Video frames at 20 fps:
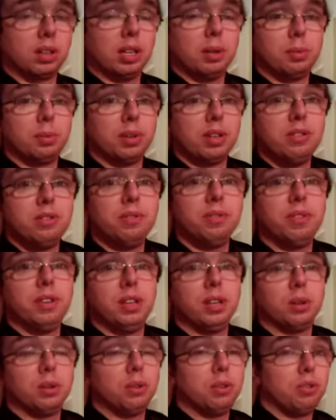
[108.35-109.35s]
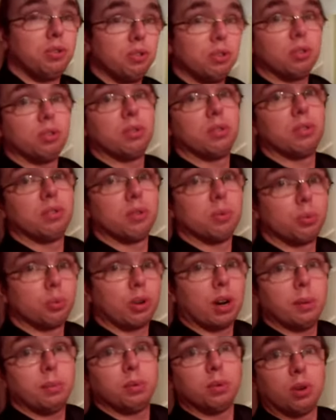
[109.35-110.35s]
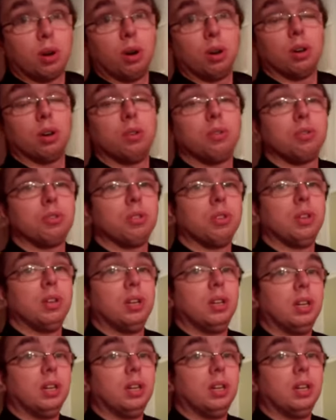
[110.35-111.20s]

collaboration video, you should subscribe to Carlos